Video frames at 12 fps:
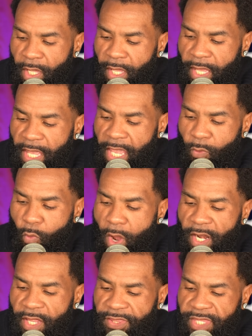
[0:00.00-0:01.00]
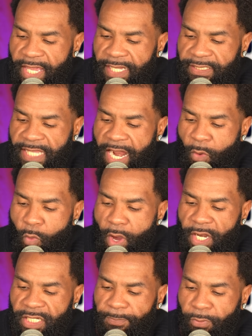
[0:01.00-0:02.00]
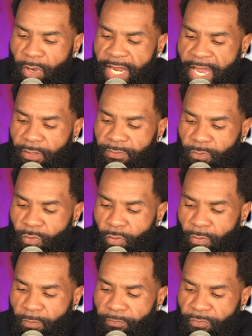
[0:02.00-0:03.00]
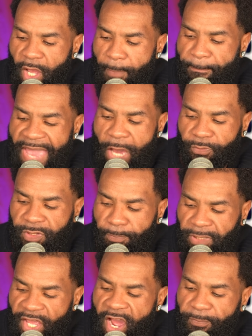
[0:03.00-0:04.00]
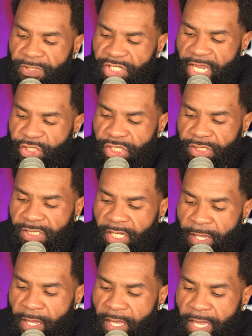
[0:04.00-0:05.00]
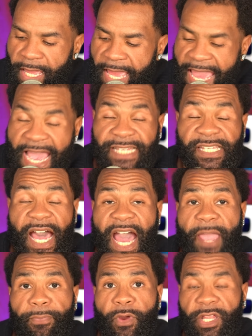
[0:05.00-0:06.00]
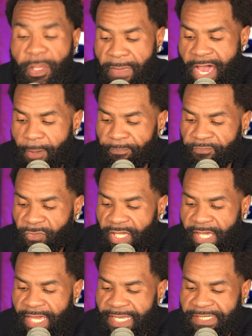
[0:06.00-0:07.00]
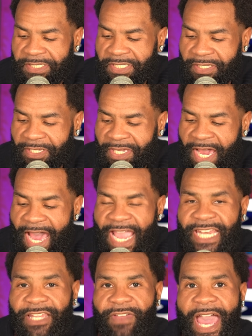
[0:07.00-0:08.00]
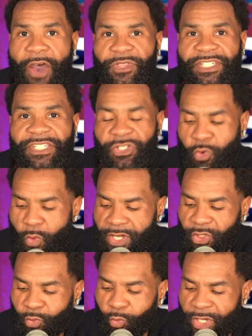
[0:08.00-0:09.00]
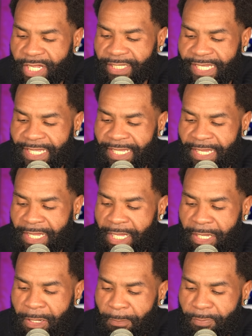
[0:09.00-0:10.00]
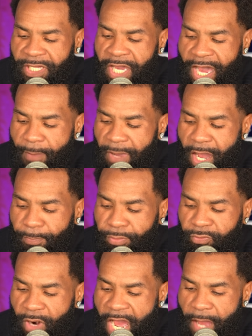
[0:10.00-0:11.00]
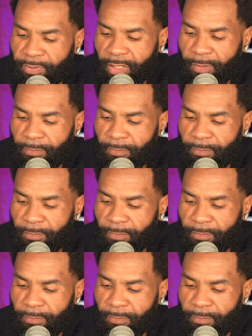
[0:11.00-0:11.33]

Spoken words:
And one of the things that I wanted to point out about the playoff projections as I pointed them out is kind of how this is going to really become a problem